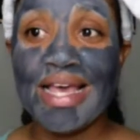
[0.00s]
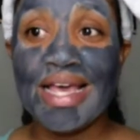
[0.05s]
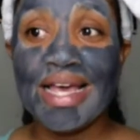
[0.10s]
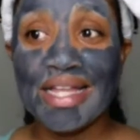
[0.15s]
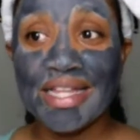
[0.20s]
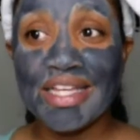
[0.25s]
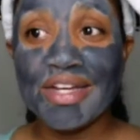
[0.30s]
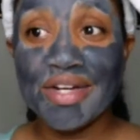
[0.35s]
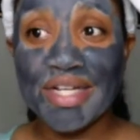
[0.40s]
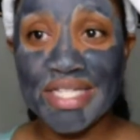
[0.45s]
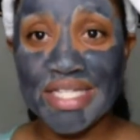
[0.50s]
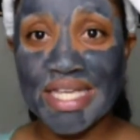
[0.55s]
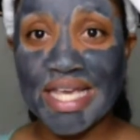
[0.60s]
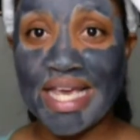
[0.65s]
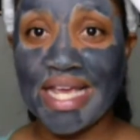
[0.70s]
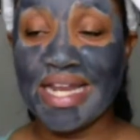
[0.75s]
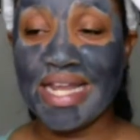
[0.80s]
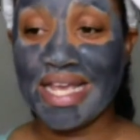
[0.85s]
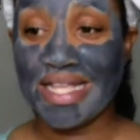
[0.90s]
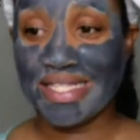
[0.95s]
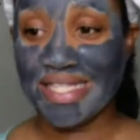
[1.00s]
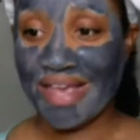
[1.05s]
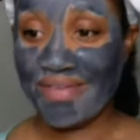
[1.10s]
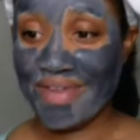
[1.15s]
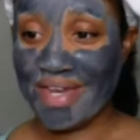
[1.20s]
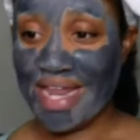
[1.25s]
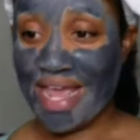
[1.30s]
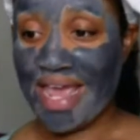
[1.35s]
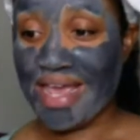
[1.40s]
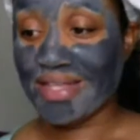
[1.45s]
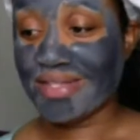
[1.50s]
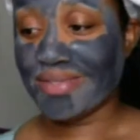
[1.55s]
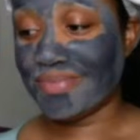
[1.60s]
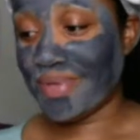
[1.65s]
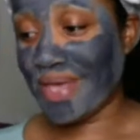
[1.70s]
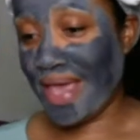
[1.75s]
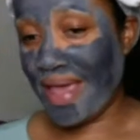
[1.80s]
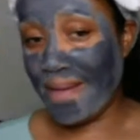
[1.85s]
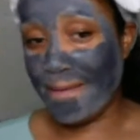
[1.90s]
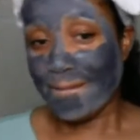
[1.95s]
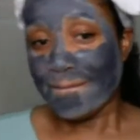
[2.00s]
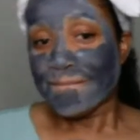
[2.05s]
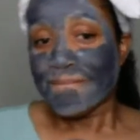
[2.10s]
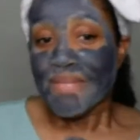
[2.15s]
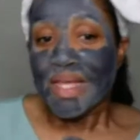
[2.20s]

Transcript: clearer skin in 7 days. Okay.